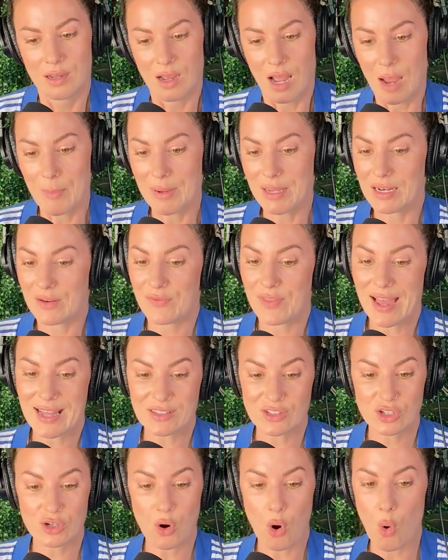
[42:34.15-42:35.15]
I mean, if
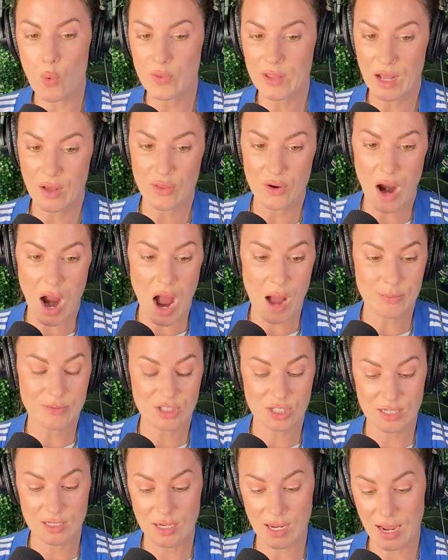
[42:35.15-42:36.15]
that's your only other
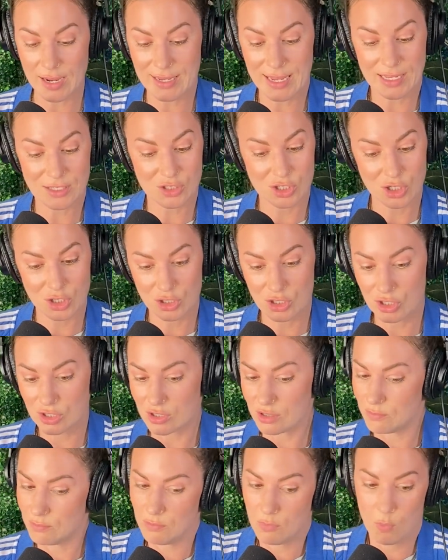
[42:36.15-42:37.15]
option, I guess you're
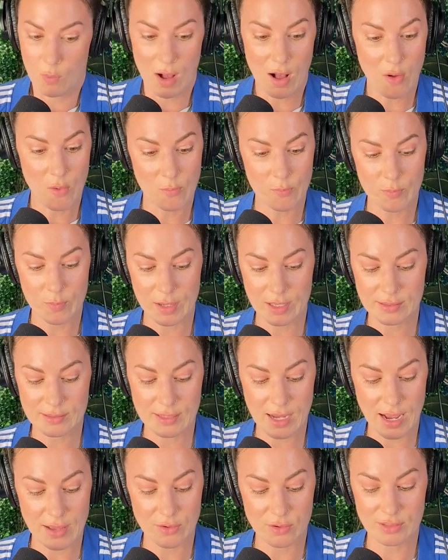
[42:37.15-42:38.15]
just, well, it's
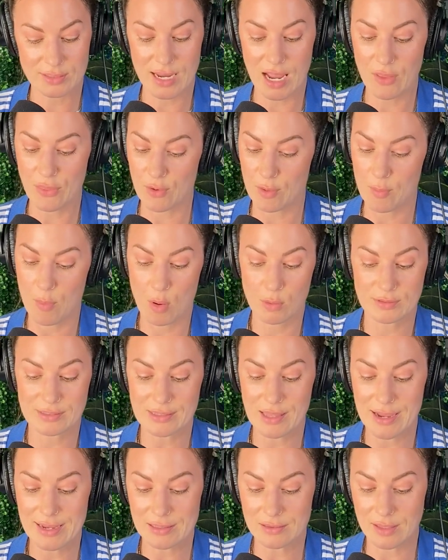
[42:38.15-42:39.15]
either death or most
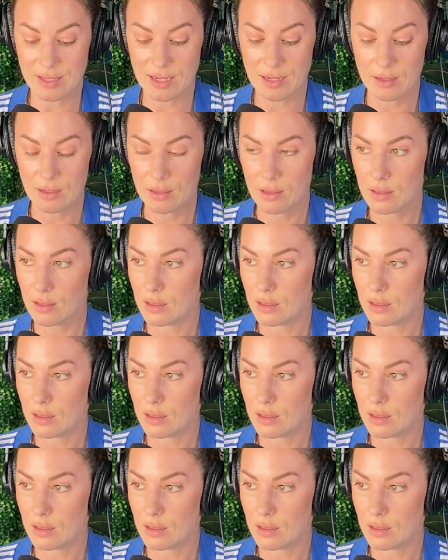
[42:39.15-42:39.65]
likely.